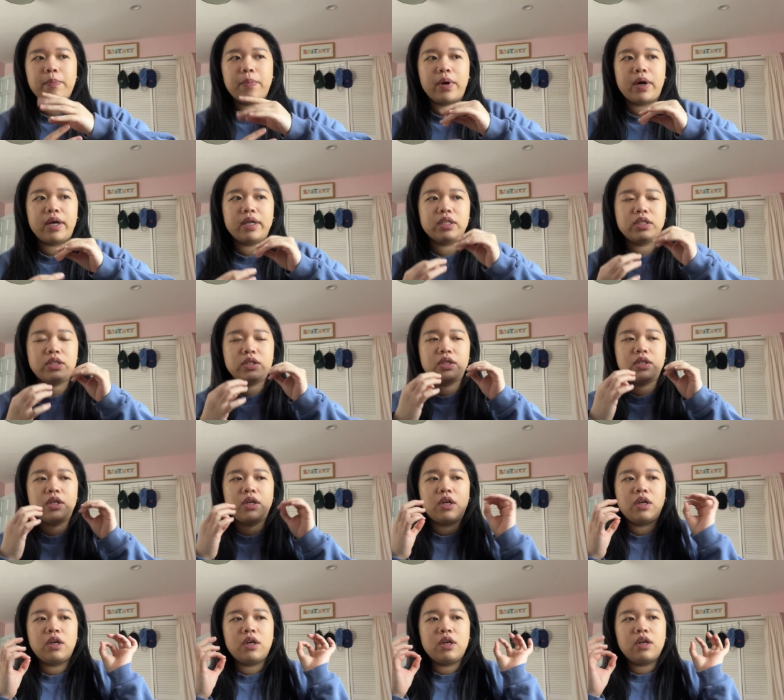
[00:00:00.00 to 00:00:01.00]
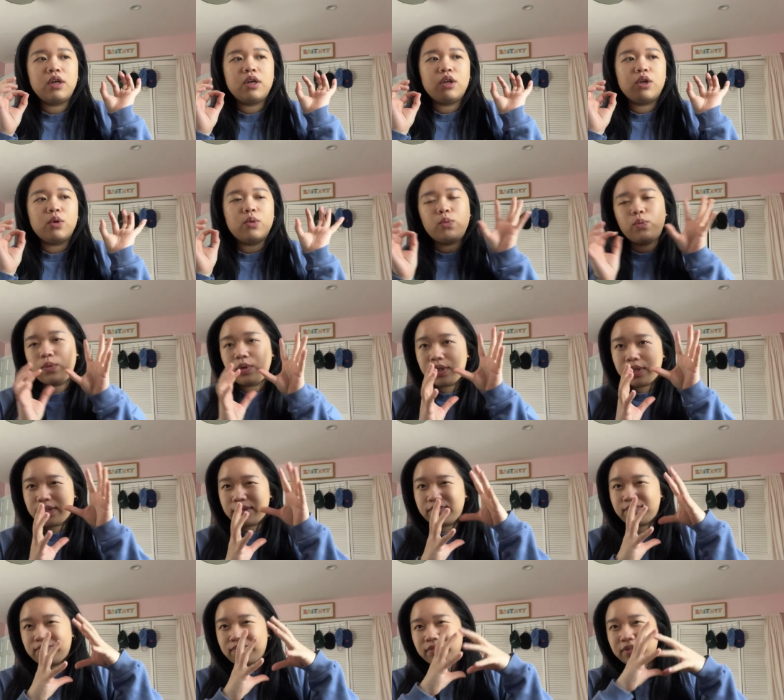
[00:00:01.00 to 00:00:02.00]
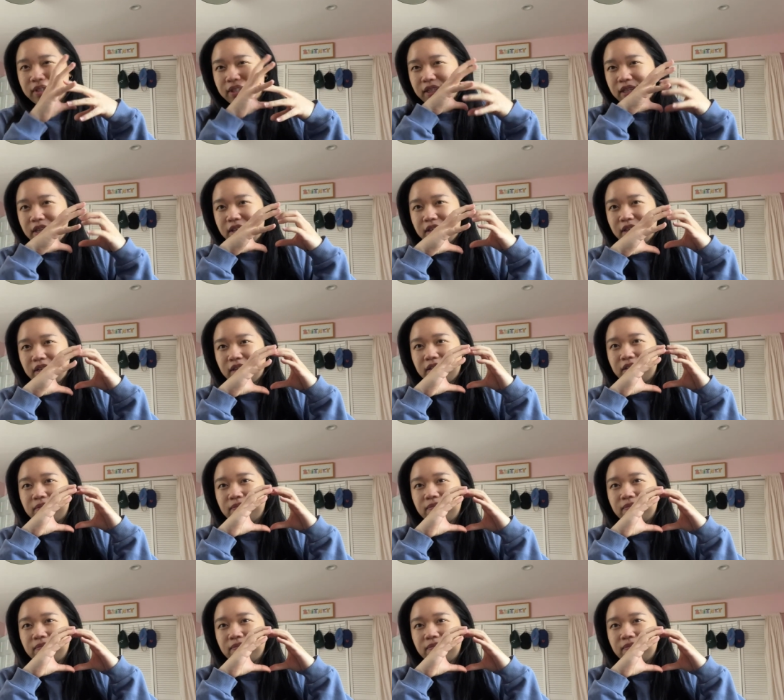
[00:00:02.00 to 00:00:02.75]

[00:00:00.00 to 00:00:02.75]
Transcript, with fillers: but we see